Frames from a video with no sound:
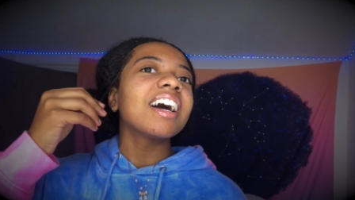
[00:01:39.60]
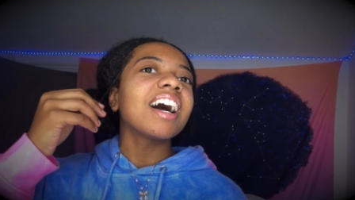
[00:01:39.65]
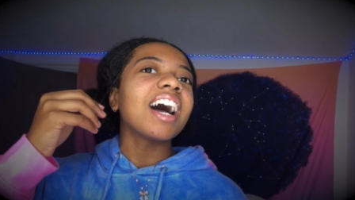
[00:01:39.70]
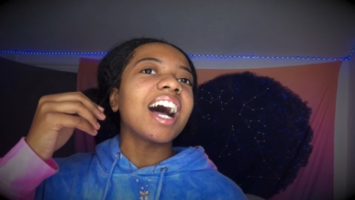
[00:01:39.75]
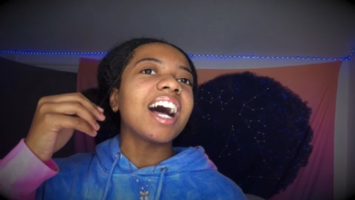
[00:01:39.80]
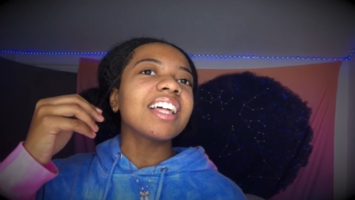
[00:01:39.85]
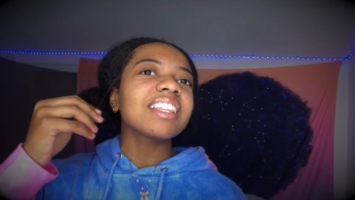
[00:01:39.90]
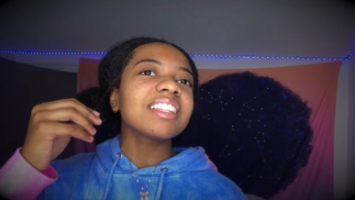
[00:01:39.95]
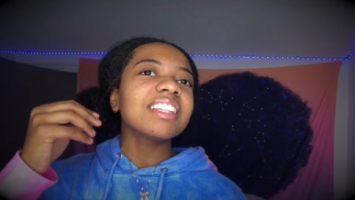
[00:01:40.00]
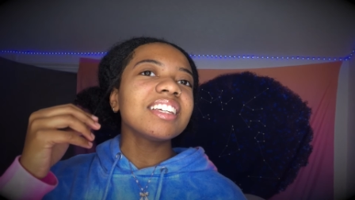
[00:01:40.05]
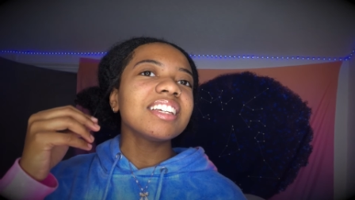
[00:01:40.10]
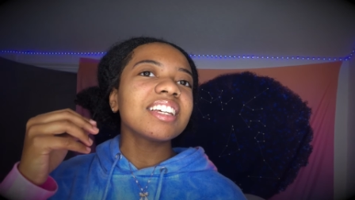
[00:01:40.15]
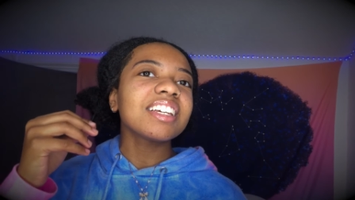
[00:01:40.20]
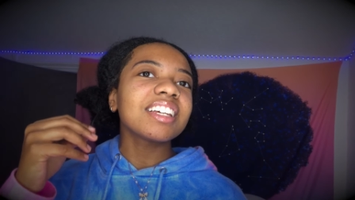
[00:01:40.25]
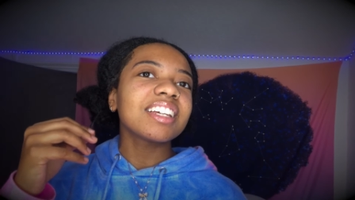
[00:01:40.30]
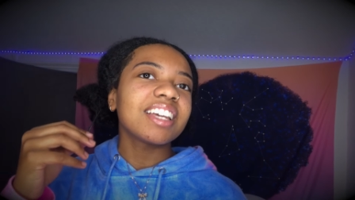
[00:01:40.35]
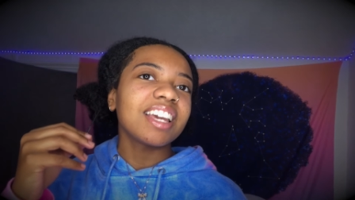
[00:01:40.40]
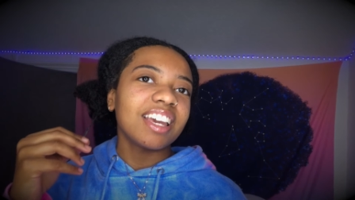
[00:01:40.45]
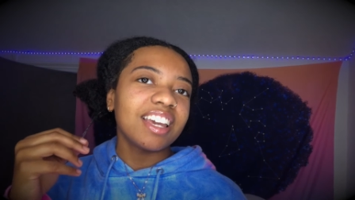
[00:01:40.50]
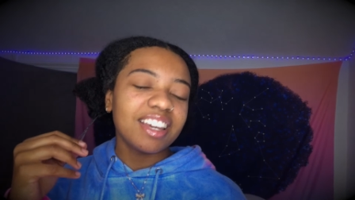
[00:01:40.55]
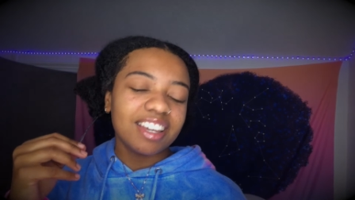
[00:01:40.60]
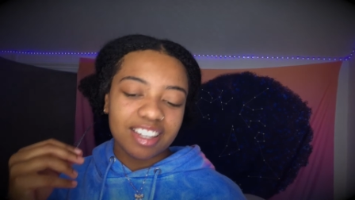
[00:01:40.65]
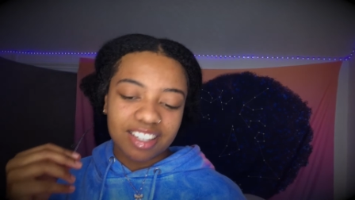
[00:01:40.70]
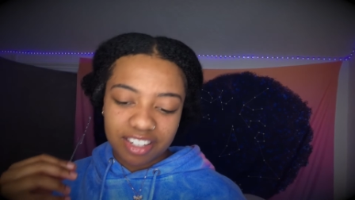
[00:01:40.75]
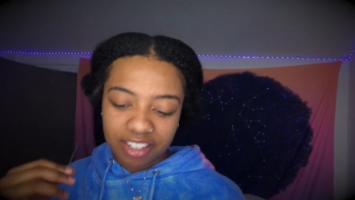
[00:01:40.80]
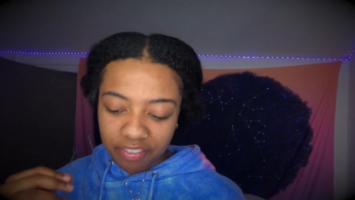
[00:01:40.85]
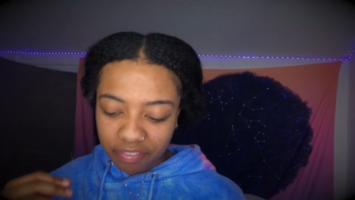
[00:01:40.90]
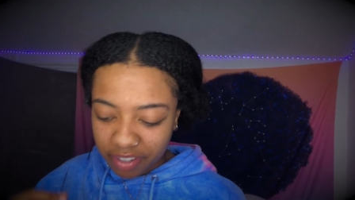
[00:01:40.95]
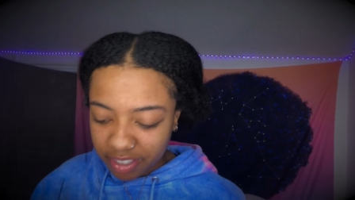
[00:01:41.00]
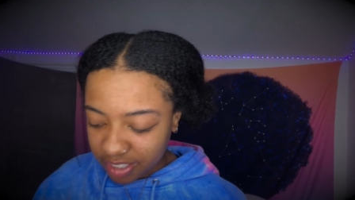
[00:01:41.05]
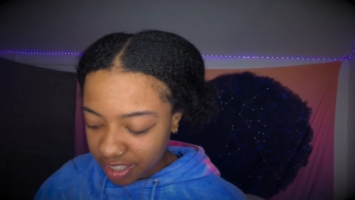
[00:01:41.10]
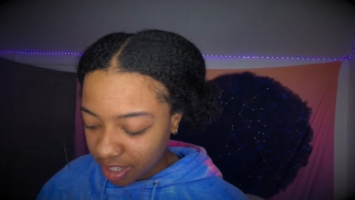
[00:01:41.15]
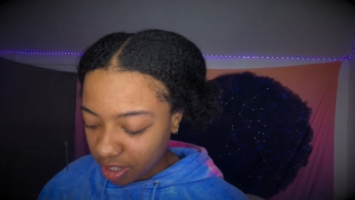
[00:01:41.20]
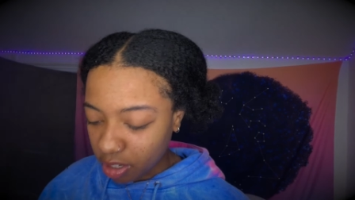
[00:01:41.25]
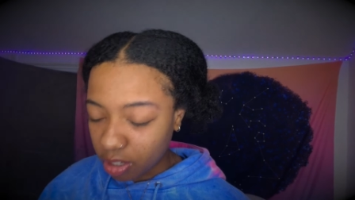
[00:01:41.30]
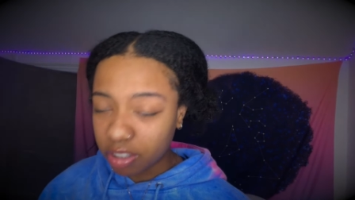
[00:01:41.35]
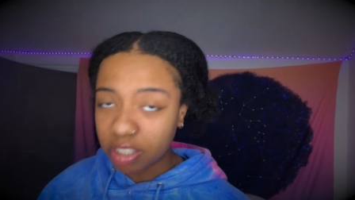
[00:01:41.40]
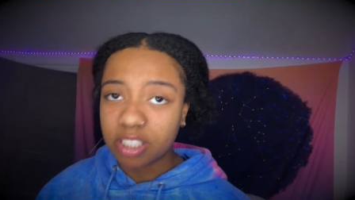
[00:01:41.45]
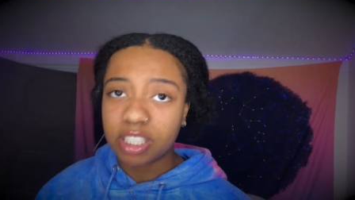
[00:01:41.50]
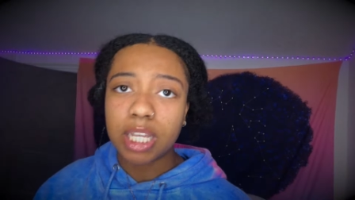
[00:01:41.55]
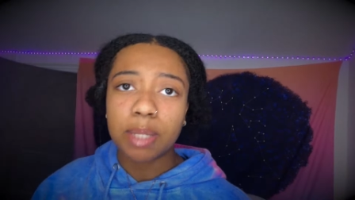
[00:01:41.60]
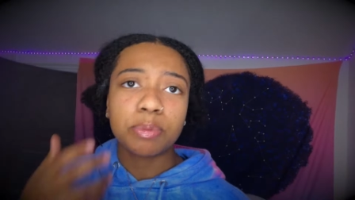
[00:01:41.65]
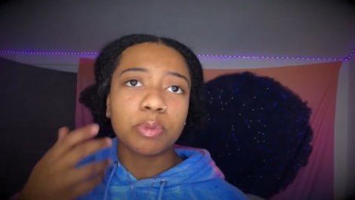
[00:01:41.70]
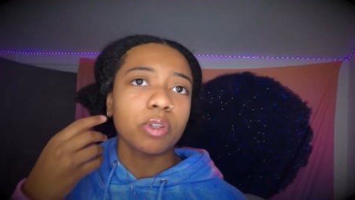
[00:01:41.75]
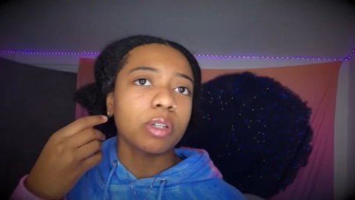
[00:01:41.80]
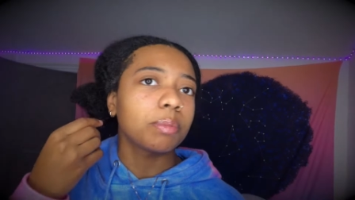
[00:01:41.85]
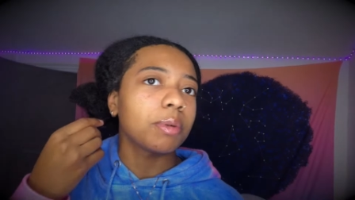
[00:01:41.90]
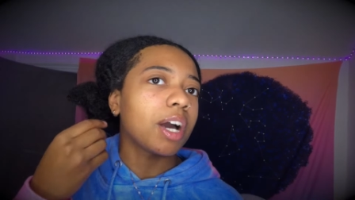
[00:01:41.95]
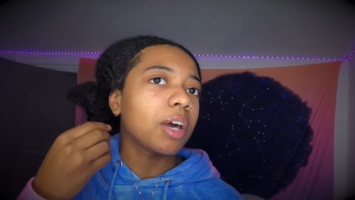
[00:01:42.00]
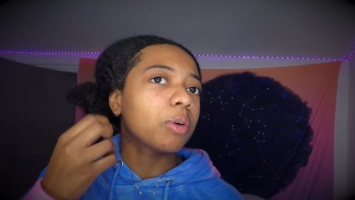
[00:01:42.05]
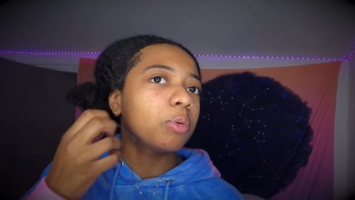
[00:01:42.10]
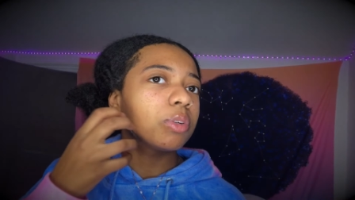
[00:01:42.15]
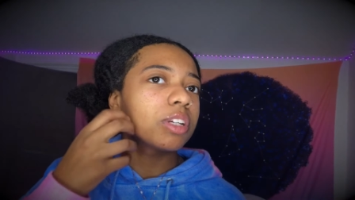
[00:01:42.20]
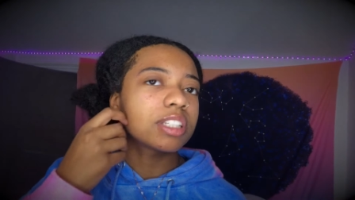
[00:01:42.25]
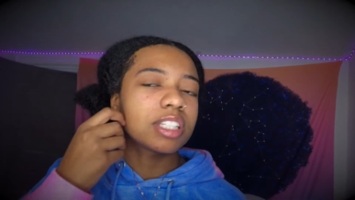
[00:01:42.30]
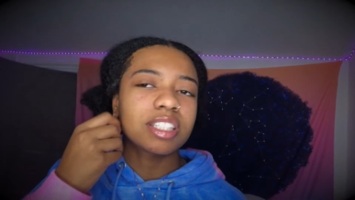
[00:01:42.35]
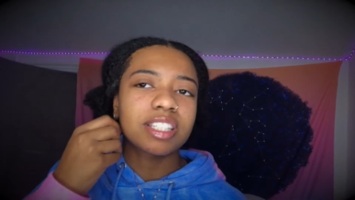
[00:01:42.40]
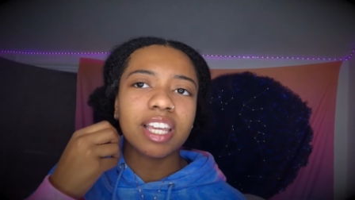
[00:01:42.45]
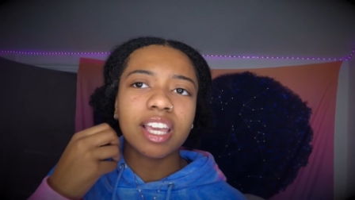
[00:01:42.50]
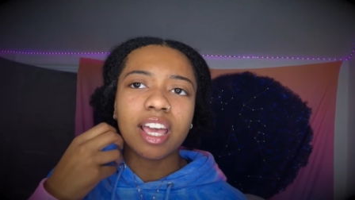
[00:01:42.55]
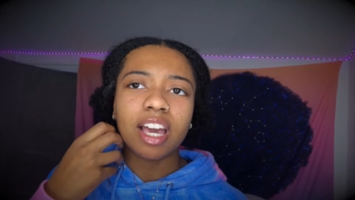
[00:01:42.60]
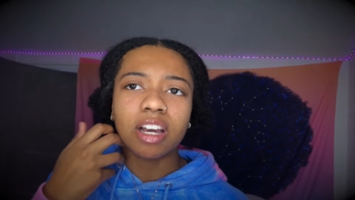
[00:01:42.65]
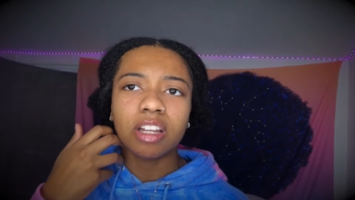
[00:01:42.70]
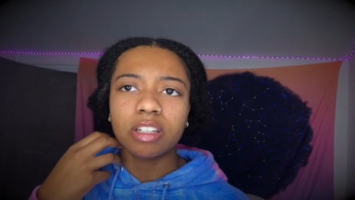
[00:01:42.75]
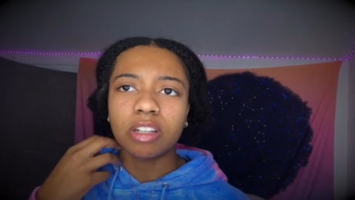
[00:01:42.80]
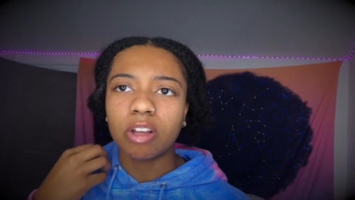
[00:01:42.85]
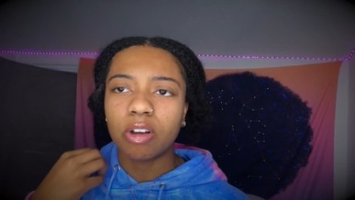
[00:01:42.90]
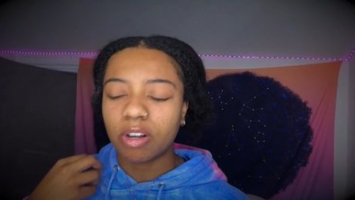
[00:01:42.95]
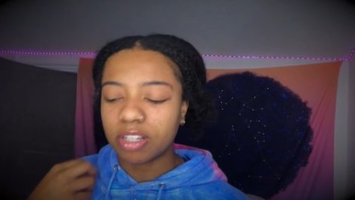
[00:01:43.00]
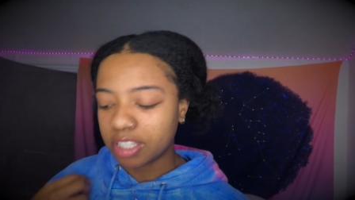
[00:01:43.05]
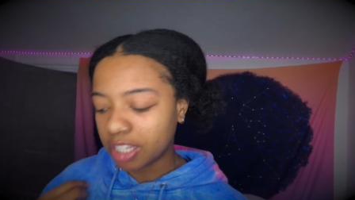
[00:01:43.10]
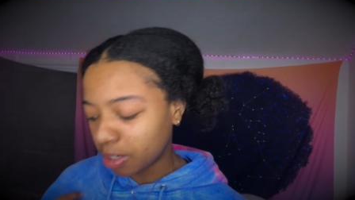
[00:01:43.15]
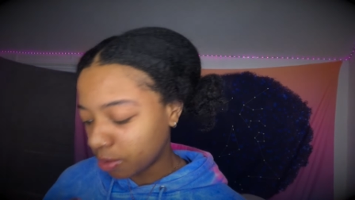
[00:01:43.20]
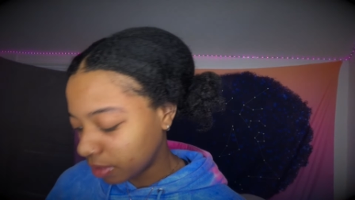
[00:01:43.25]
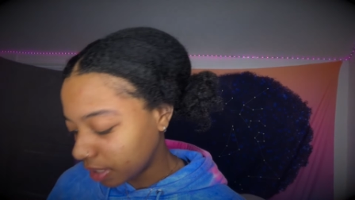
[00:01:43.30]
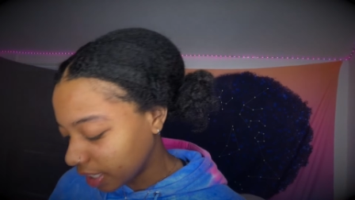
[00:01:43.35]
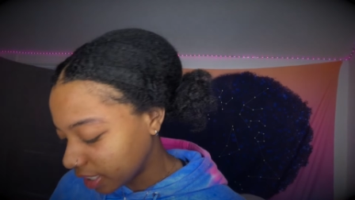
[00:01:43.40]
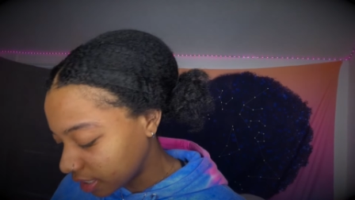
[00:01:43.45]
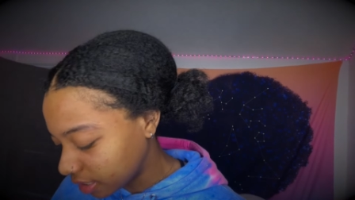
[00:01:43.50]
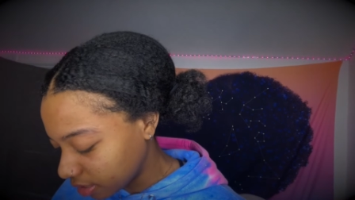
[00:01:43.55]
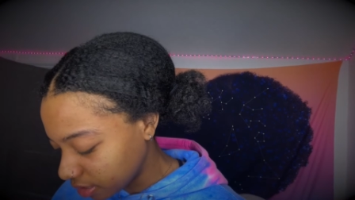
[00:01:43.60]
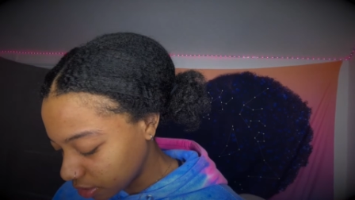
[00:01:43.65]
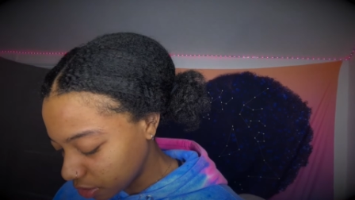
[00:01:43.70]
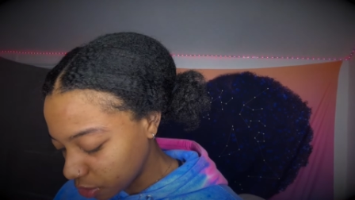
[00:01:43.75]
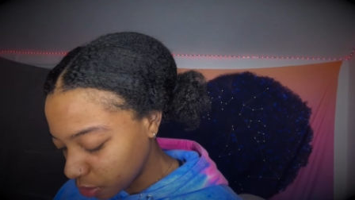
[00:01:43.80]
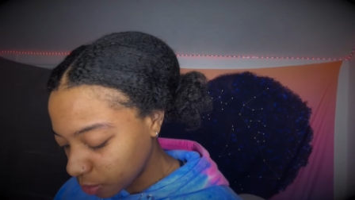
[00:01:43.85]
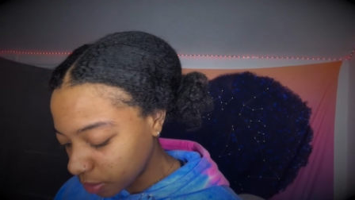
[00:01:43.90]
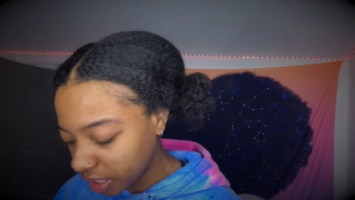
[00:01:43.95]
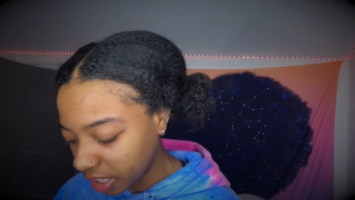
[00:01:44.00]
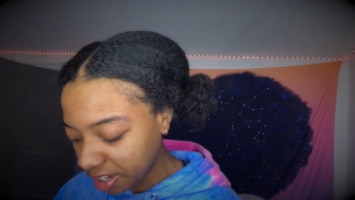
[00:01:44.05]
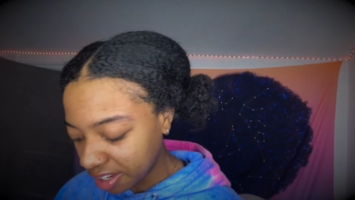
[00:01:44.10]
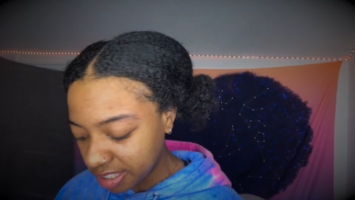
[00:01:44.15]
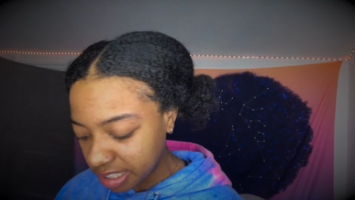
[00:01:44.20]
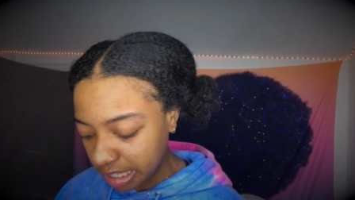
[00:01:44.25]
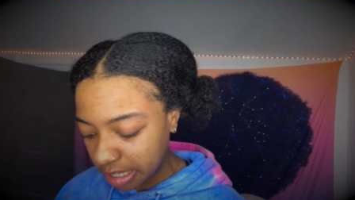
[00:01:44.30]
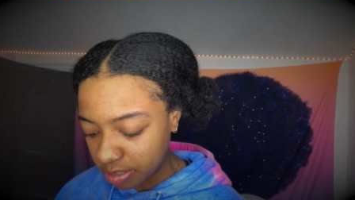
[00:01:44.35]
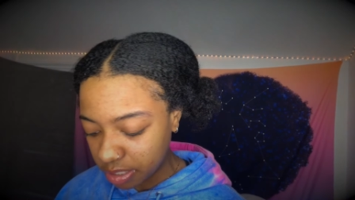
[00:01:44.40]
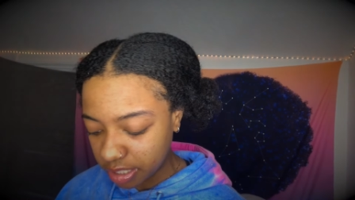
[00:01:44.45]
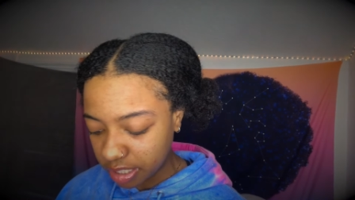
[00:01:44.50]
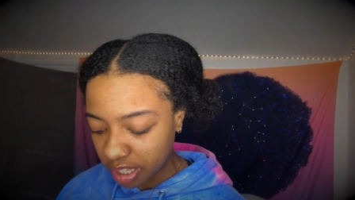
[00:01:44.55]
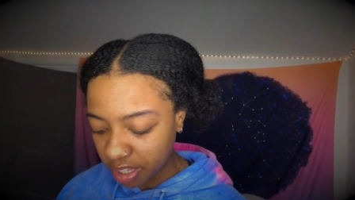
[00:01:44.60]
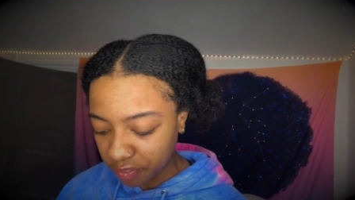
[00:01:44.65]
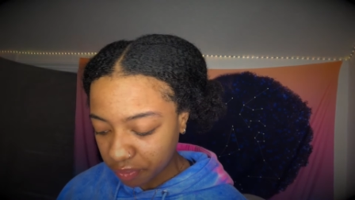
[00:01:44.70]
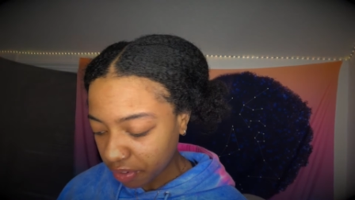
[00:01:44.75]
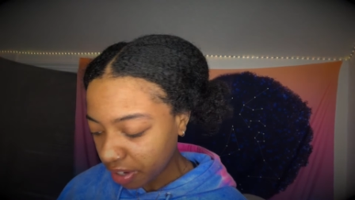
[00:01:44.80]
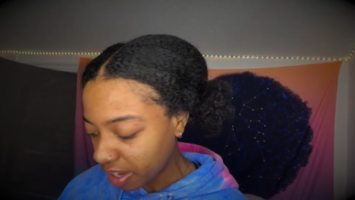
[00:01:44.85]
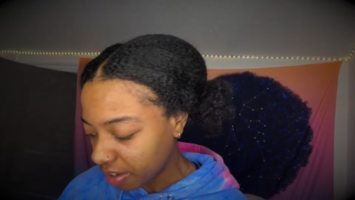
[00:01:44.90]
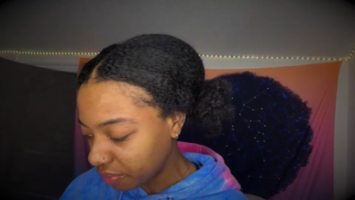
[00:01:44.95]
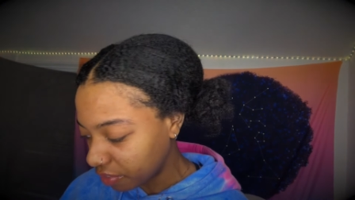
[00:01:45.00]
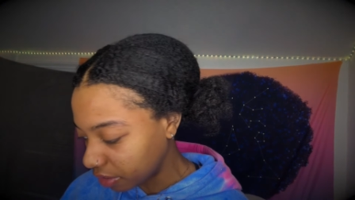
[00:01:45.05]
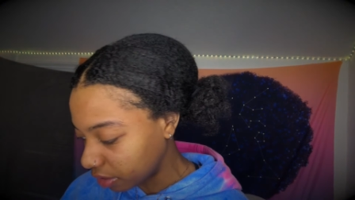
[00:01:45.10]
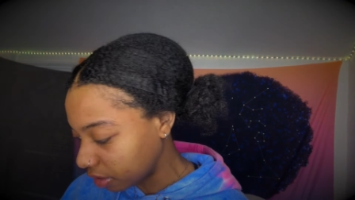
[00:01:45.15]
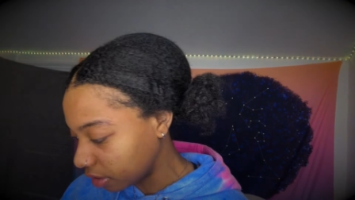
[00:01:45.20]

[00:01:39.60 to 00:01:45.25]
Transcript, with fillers: I think it can if I take all the steps right, but I don't want it to take heck long because I don't like doing hairstyles that take forever.